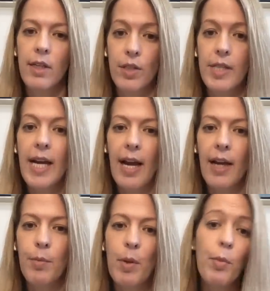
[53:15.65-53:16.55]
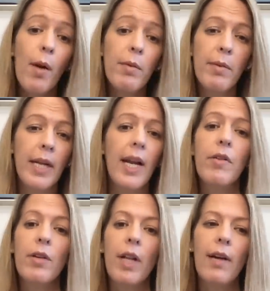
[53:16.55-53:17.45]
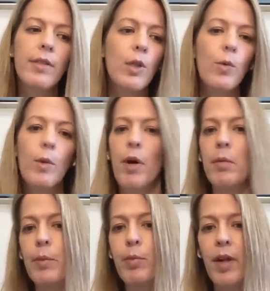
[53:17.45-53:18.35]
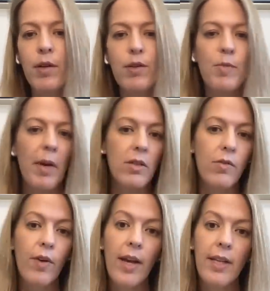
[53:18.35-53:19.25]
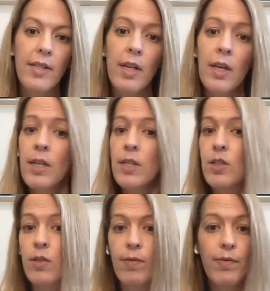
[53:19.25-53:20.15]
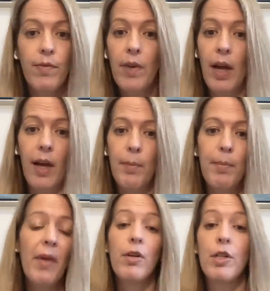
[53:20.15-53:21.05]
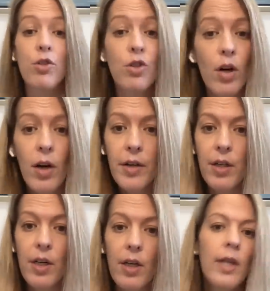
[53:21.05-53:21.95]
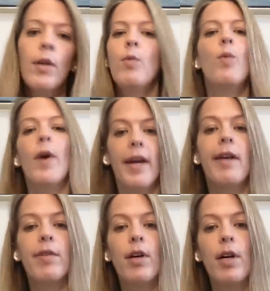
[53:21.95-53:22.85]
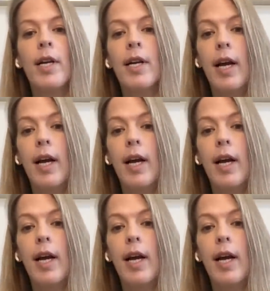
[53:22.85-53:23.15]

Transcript: your dad, but probably in other lives, you were probably brothers, best friends, mother and daughter, whatever.